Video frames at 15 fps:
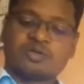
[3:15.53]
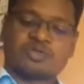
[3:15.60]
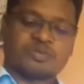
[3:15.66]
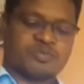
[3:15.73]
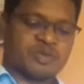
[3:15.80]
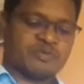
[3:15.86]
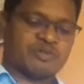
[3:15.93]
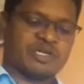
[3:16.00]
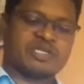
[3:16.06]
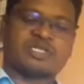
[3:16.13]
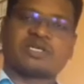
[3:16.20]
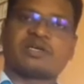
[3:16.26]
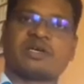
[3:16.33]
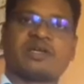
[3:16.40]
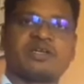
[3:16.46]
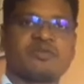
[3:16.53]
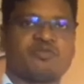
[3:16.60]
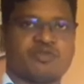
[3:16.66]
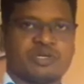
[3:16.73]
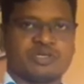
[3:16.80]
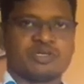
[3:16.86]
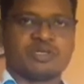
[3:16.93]
to prevent any
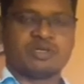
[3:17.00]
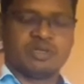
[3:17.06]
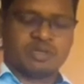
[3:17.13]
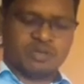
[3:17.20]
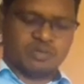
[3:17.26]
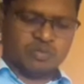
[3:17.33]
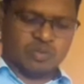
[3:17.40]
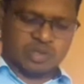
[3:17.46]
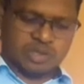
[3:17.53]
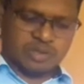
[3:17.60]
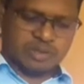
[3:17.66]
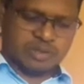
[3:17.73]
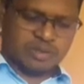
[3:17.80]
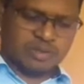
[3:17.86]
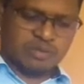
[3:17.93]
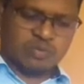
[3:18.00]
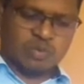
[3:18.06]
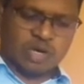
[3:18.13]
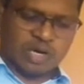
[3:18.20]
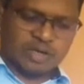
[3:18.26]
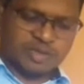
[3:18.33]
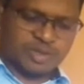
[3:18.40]
further
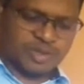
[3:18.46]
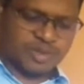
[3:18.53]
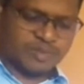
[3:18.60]
wars.